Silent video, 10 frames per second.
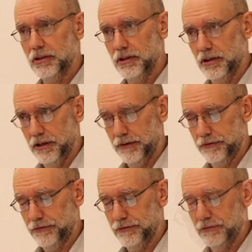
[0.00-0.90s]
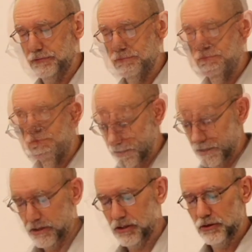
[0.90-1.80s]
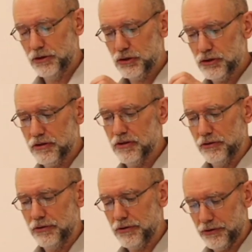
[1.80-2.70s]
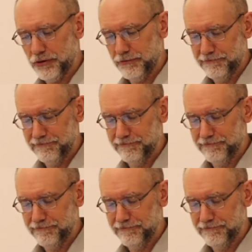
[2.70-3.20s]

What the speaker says: life. The truth